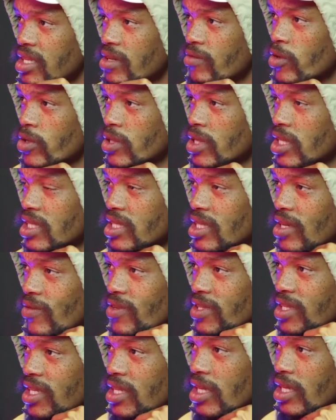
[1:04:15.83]
voter has never
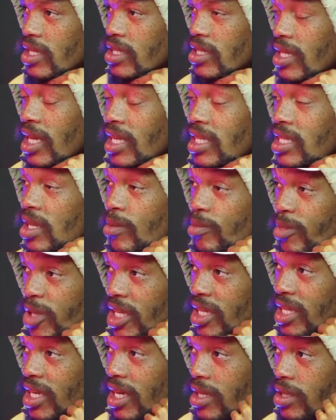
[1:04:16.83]
said that. That's the
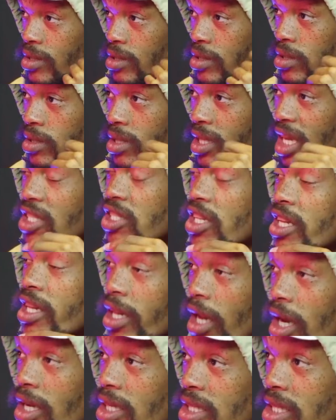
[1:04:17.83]
media. That's the
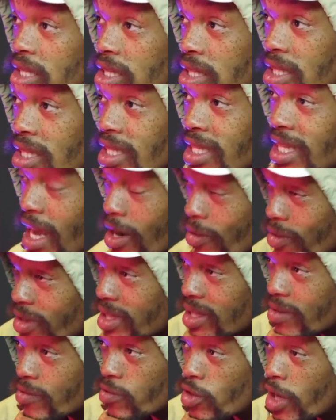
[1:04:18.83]
classist
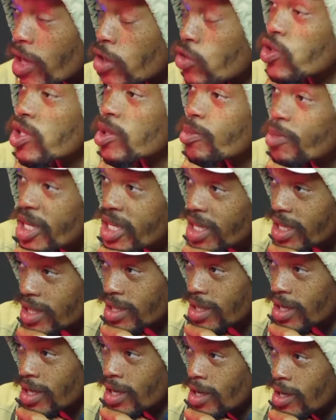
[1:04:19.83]
narrative trying to spin
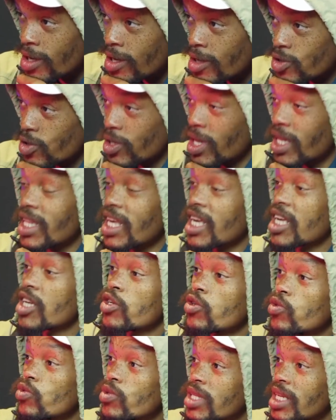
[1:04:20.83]
it so that they can
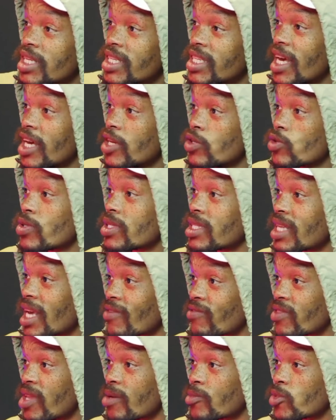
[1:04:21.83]
use the DA to
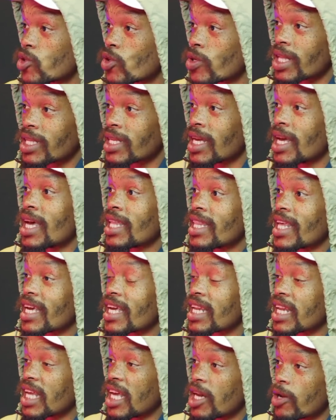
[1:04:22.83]
save them, so that they
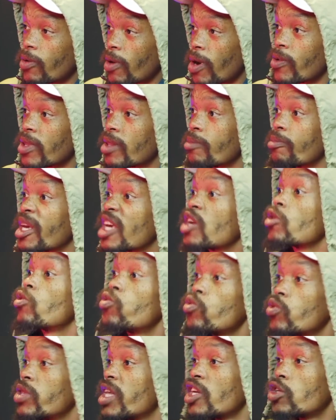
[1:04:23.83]
can get away with being
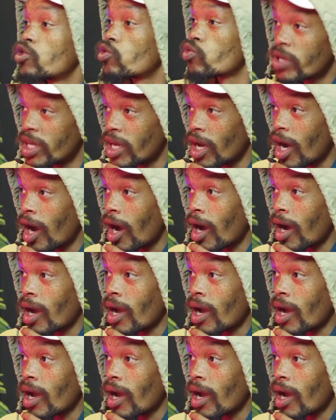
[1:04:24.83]
who they truly are